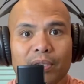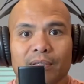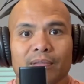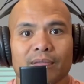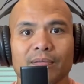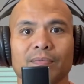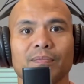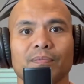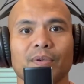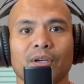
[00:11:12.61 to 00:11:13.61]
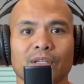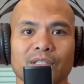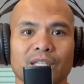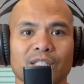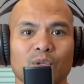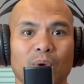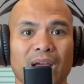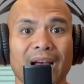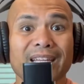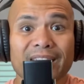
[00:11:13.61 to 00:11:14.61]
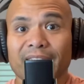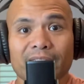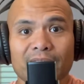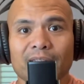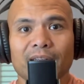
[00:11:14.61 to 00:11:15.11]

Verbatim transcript: it because this is the way I did it.